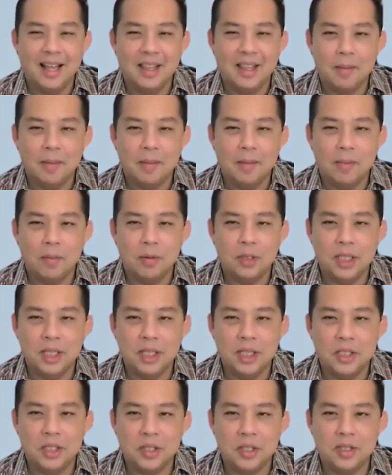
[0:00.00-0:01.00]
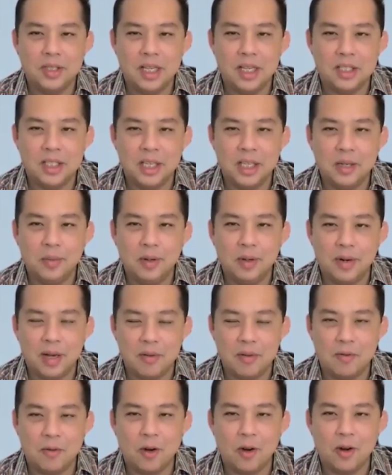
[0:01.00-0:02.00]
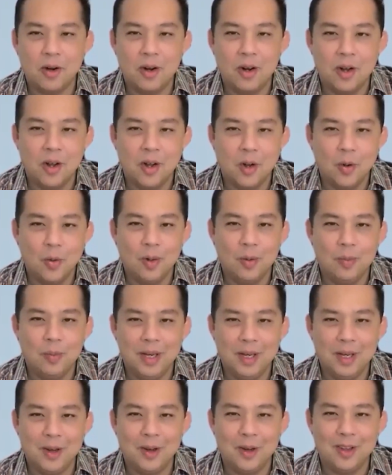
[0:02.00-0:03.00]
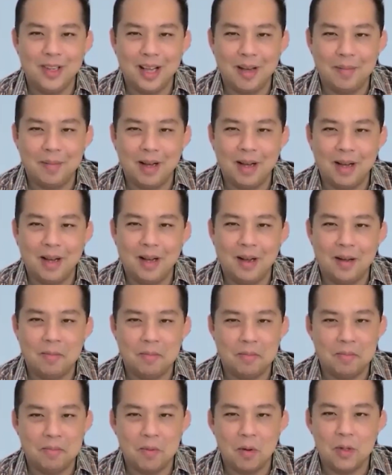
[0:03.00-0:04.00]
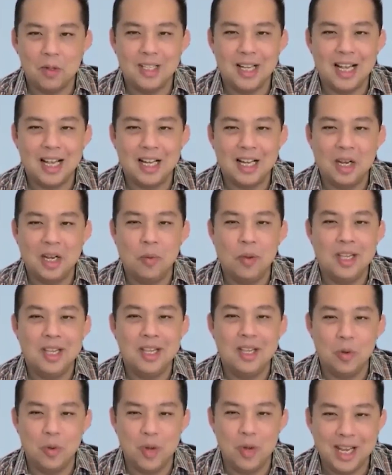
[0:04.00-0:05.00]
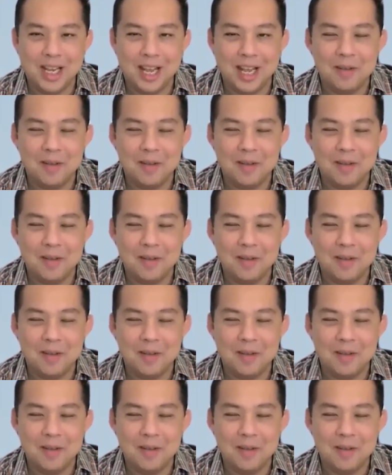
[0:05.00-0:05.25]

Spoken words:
The position that she will run for will be known most likely within the